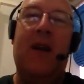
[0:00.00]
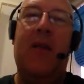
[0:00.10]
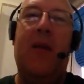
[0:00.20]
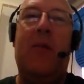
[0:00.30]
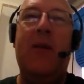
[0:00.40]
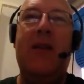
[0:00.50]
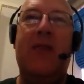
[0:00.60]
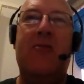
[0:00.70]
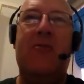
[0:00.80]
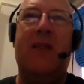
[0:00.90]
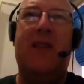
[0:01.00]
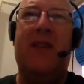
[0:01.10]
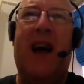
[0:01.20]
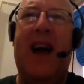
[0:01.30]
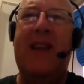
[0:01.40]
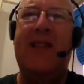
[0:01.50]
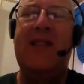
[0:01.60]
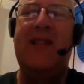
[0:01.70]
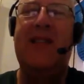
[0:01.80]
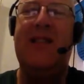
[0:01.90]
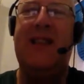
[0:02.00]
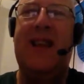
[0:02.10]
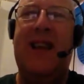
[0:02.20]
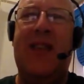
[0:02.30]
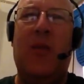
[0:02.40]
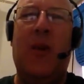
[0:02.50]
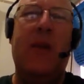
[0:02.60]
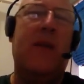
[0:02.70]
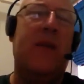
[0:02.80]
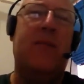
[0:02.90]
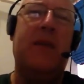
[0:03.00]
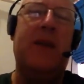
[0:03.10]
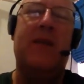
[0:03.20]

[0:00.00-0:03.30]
They're British, but their accents and the way that they speak is